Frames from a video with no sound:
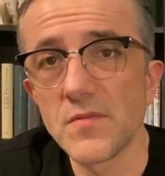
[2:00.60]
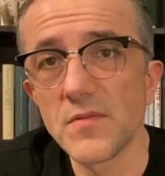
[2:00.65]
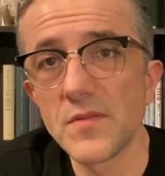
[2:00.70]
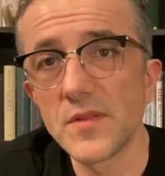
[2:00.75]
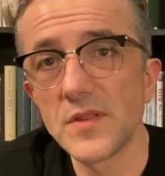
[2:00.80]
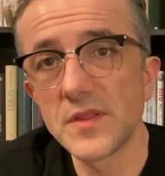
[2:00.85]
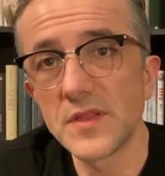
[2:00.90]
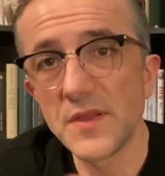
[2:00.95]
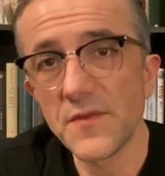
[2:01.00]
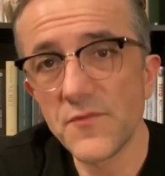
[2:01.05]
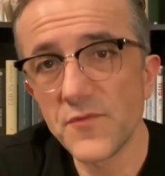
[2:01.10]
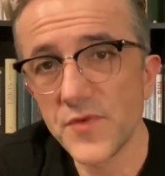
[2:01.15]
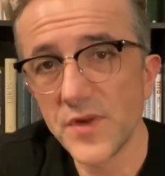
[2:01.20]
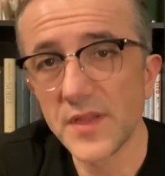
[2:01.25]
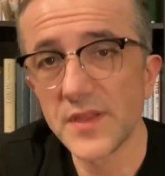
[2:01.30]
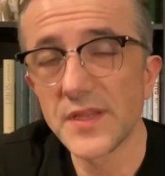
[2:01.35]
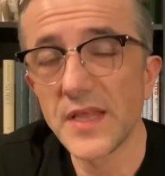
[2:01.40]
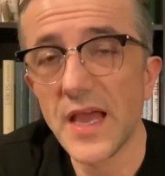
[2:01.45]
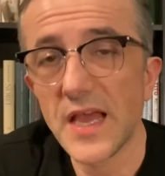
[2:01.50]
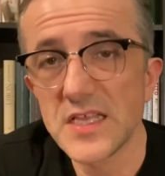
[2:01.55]

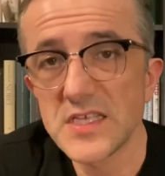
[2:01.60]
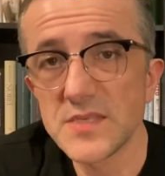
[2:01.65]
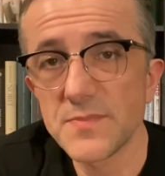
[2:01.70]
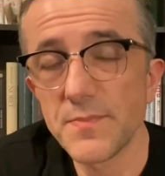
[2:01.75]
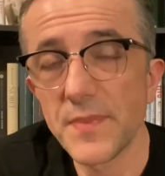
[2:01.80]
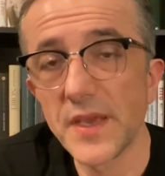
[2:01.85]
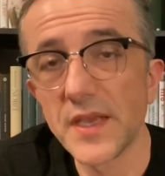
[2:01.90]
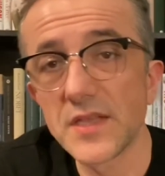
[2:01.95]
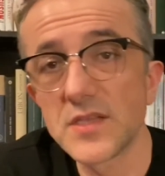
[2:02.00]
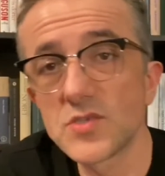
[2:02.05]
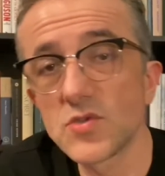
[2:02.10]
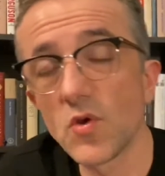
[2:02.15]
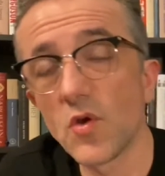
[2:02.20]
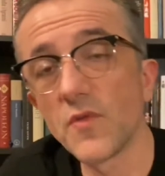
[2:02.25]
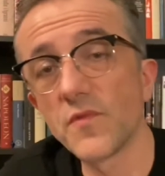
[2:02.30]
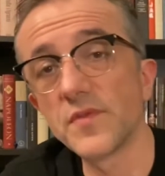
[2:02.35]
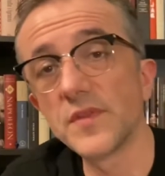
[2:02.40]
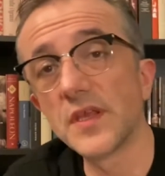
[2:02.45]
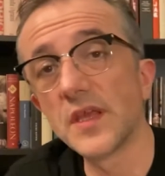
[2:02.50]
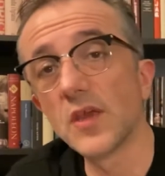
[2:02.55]
different aspects
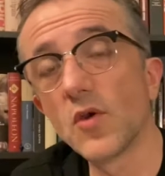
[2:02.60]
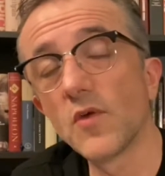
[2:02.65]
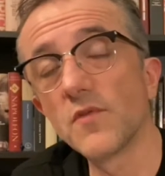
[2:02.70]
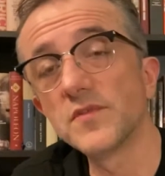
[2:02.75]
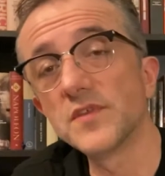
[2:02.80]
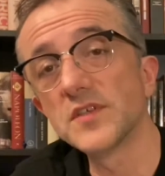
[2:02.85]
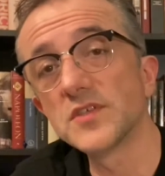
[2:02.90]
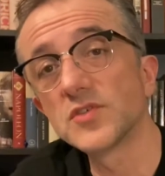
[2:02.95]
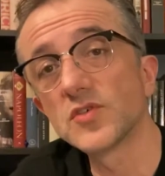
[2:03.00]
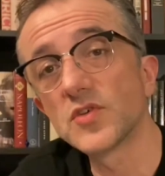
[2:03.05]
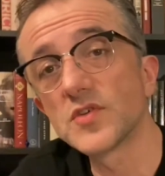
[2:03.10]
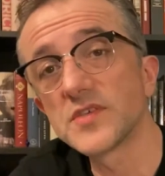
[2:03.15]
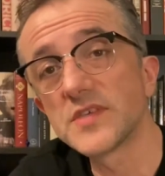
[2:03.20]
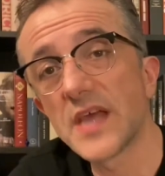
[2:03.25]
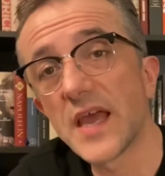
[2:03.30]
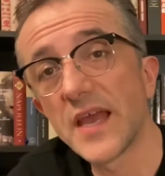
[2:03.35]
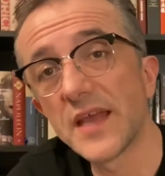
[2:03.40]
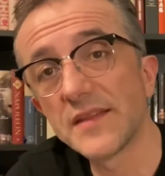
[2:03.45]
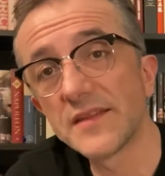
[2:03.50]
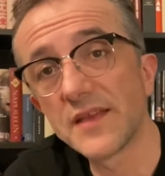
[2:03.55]
of the
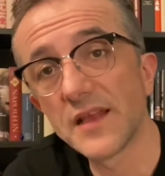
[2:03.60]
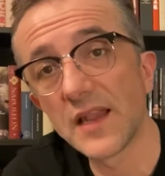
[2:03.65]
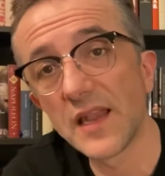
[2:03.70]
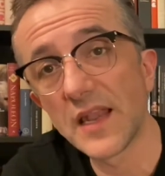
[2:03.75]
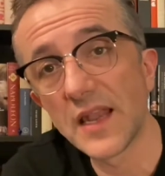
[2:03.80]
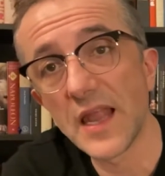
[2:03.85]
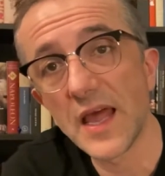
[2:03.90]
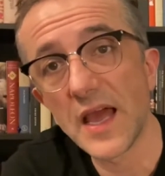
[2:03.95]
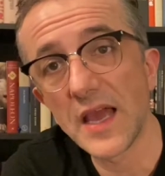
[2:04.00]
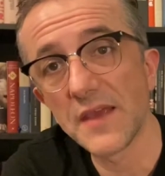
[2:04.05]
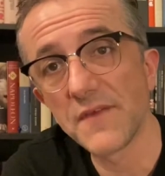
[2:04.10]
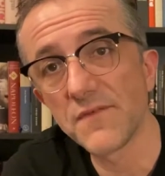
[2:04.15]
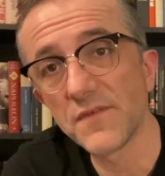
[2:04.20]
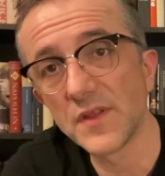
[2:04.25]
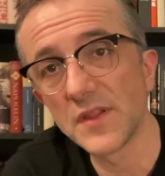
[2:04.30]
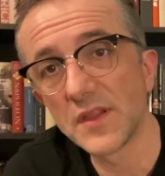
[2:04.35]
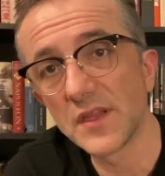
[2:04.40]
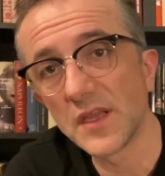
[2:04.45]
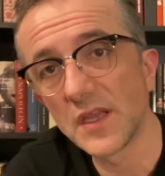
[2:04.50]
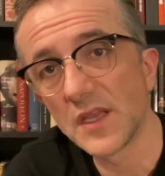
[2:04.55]
societal life
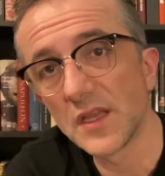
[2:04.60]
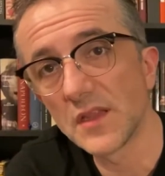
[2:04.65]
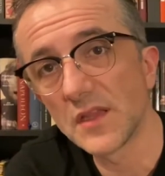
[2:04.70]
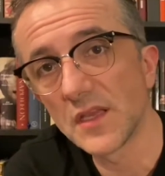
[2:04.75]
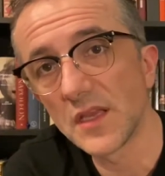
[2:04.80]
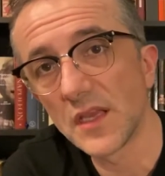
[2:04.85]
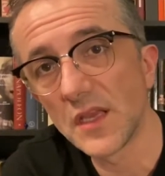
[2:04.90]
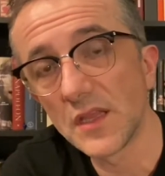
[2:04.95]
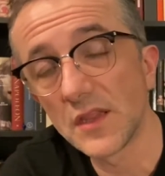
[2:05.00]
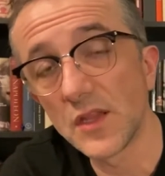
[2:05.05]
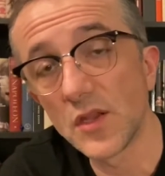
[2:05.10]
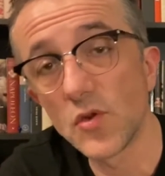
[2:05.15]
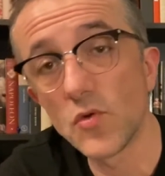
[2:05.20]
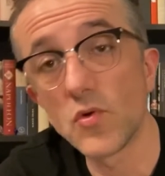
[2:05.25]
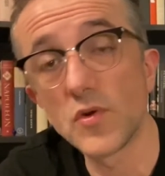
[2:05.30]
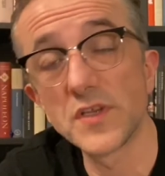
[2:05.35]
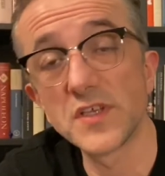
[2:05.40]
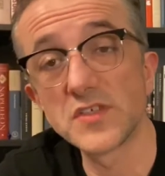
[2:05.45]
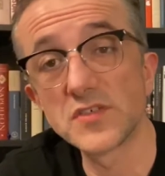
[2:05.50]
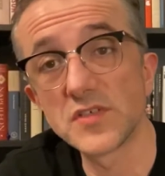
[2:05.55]
in the
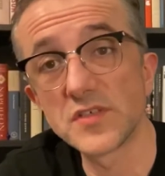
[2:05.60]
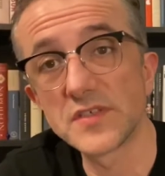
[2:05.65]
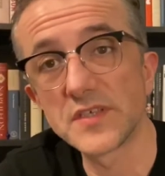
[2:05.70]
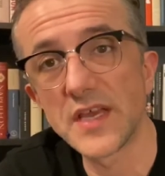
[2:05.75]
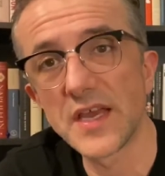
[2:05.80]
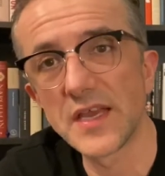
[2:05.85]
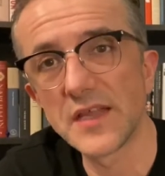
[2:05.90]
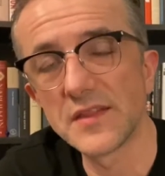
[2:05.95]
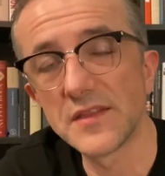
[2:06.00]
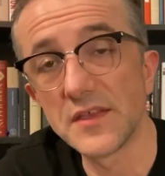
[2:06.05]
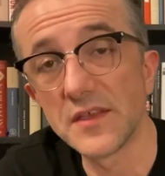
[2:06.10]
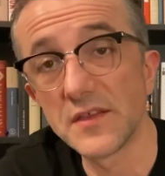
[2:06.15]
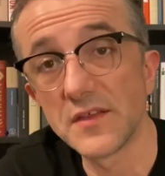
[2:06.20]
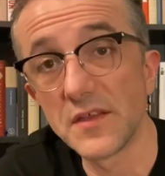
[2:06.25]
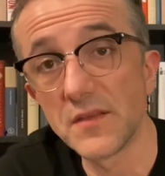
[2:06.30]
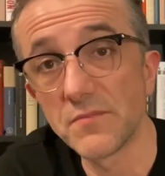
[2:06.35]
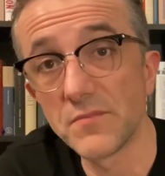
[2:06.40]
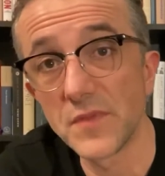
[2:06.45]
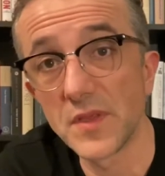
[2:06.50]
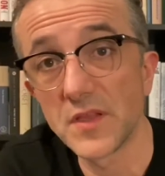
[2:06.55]
Nordic
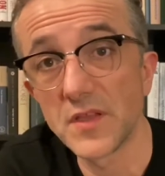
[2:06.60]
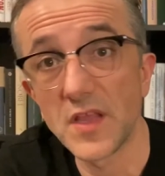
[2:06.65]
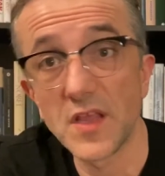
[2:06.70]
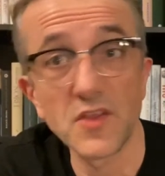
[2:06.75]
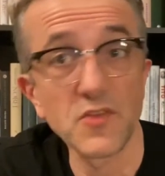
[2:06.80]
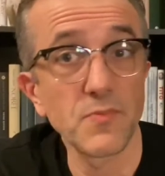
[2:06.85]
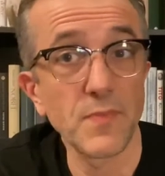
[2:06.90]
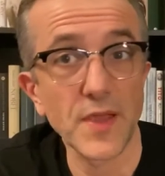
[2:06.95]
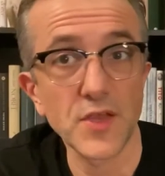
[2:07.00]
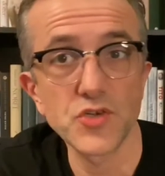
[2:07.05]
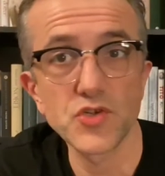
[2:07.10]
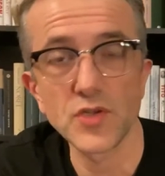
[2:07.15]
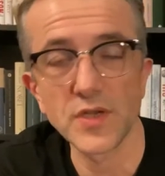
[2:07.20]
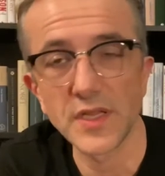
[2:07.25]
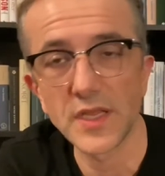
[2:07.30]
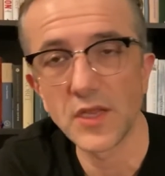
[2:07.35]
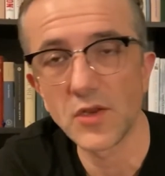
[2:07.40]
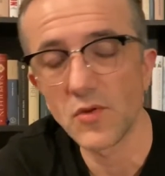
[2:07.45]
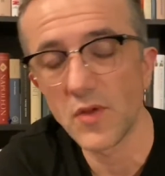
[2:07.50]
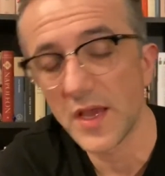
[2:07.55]
society,
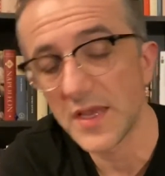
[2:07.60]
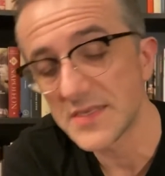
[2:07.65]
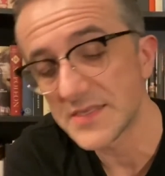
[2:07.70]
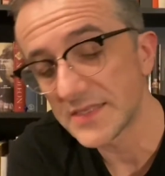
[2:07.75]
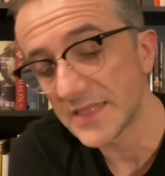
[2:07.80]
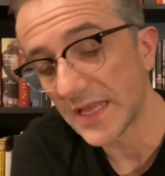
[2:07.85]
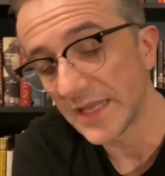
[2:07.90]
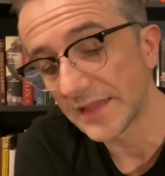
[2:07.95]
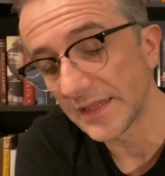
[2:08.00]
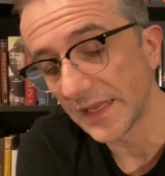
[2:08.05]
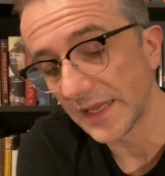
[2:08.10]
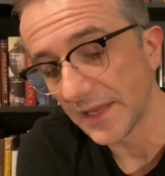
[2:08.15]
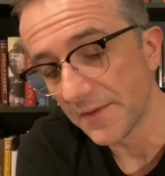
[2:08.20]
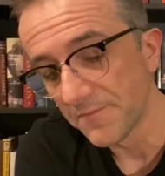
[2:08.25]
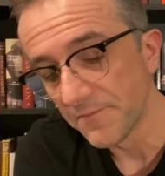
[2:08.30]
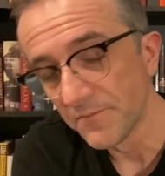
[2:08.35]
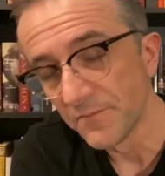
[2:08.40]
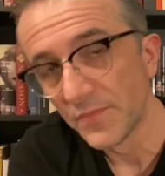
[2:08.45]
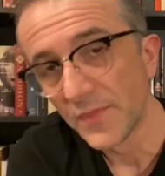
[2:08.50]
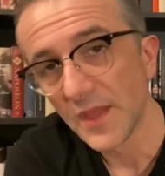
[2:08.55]
especially
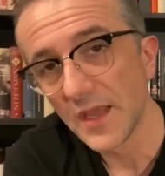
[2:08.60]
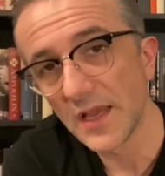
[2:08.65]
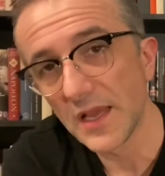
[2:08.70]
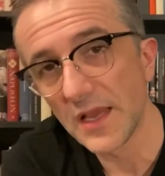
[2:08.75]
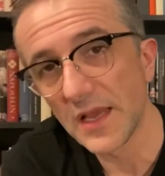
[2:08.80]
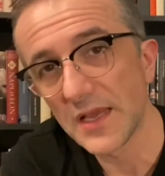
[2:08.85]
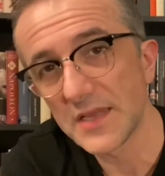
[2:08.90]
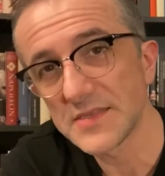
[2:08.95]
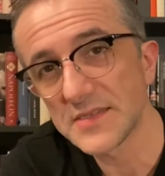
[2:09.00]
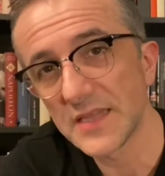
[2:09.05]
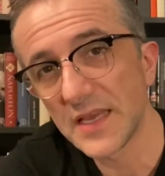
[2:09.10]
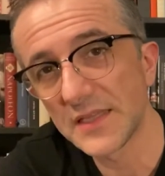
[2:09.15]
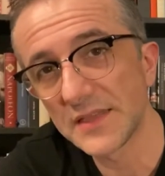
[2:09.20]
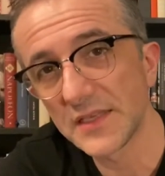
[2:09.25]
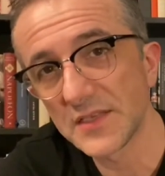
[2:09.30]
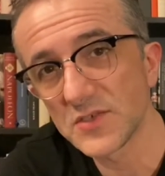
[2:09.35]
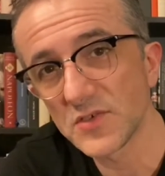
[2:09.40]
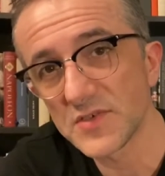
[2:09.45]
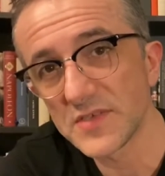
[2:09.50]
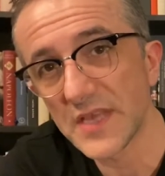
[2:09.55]
Icelandic
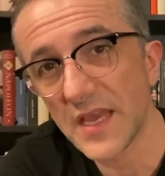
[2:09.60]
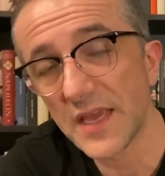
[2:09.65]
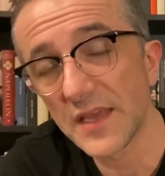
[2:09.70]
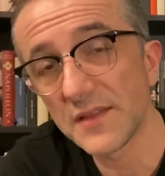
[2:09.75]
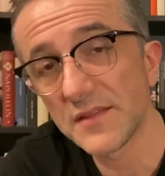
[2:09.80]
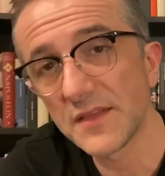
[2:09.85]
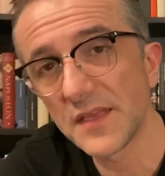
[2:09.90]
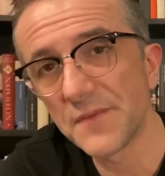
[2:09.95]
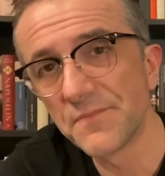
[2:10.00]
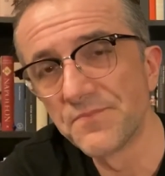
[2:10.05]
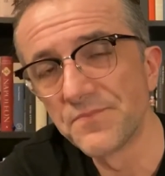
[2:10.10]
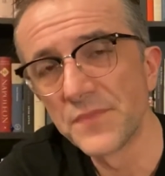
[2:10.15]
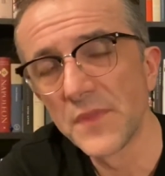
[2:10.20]
society.